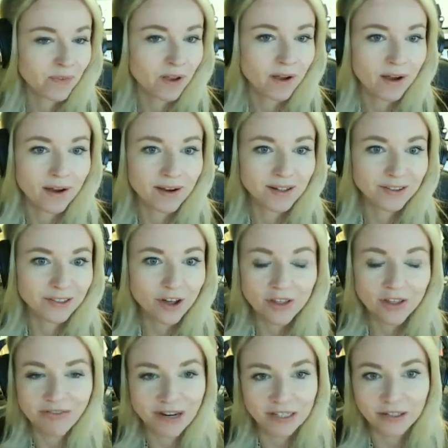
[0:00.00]
uh,
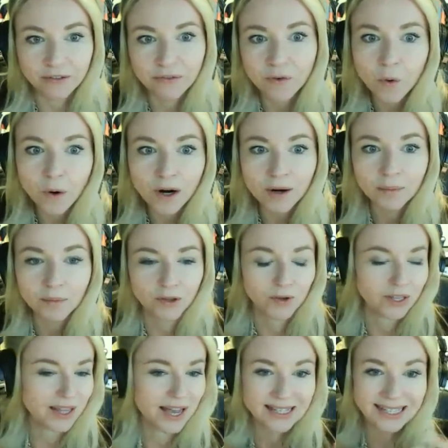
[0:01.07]
non-threatening form you
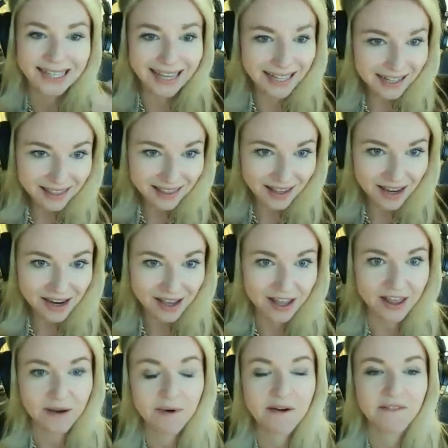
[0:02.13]
can ask anything and
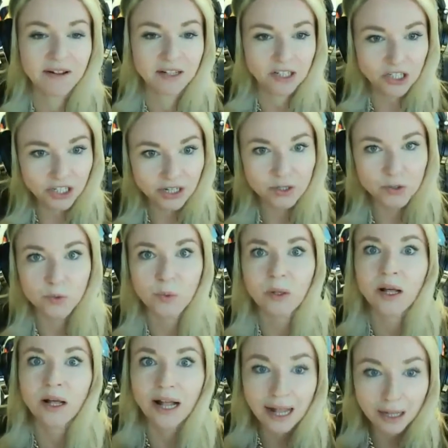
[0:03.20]
our volunteers will